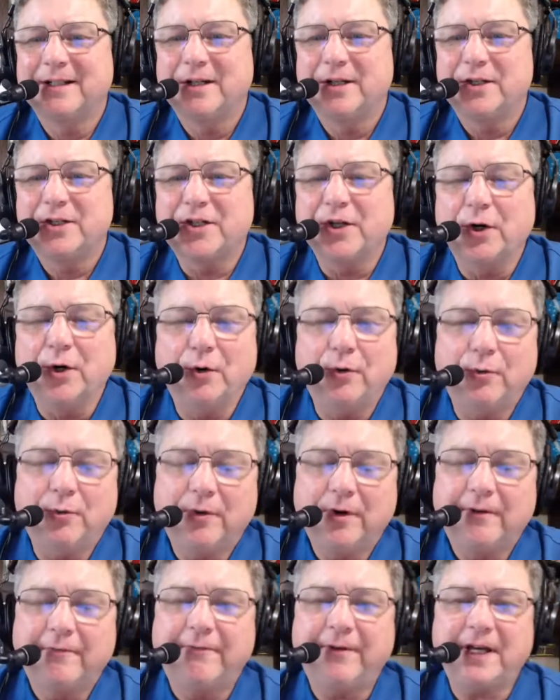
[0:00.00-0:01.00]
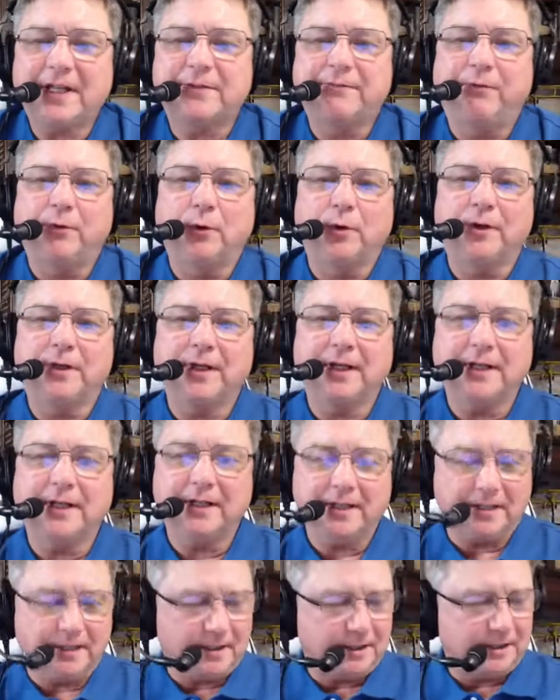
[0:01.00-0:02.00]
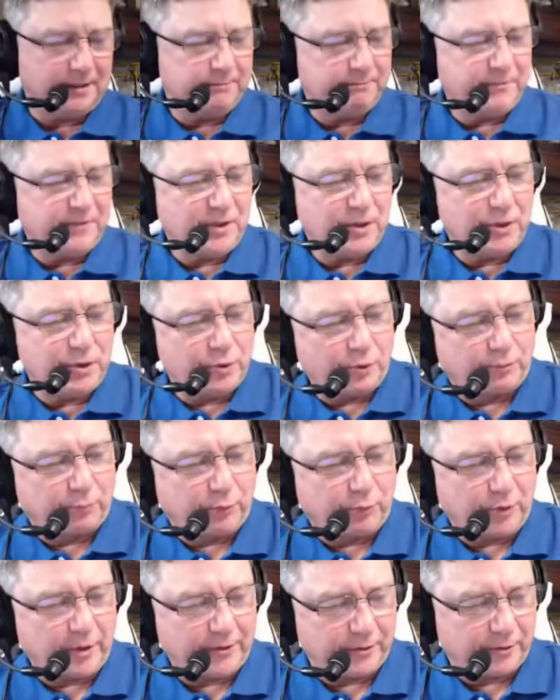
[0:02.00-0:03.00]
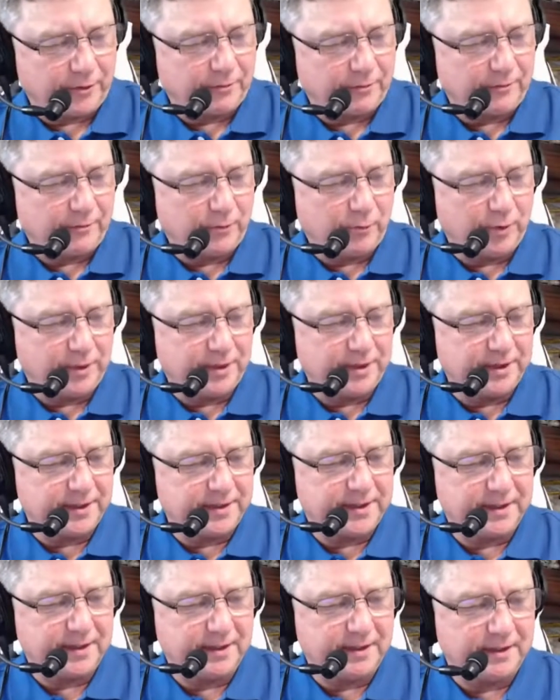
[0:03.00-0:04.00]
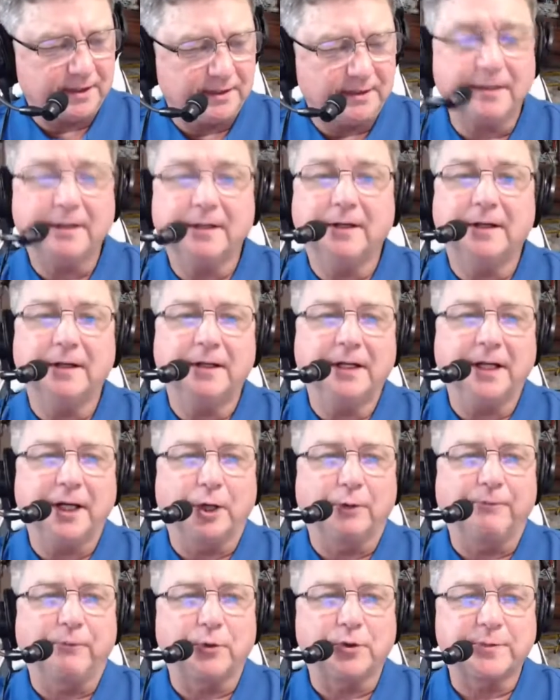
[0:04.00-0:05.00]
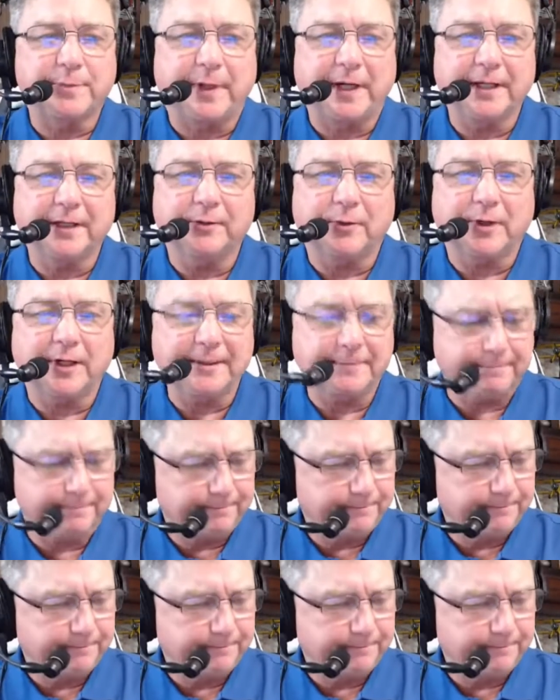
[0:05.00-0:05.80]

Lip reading: So fast forward, your brother was an Air Force pilot, right?